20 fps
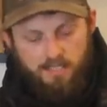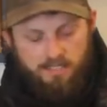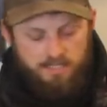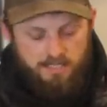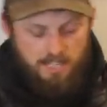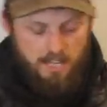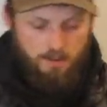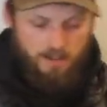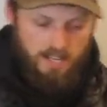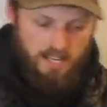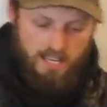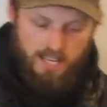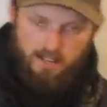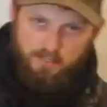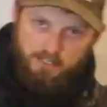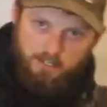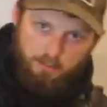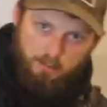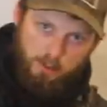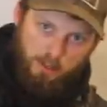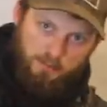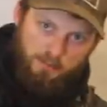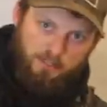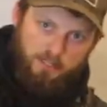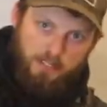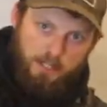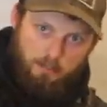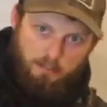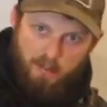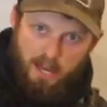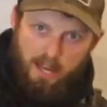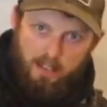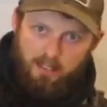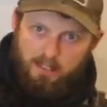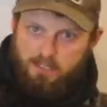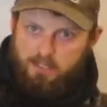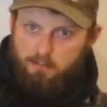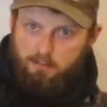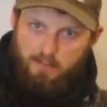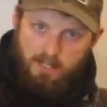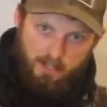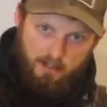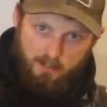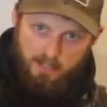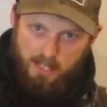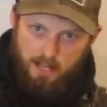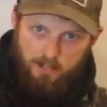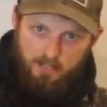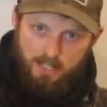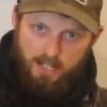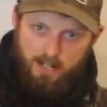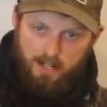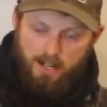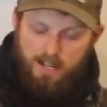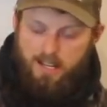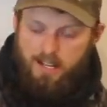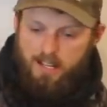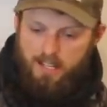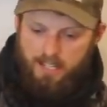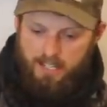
So now what I have is a perfectly balanced minnow down there.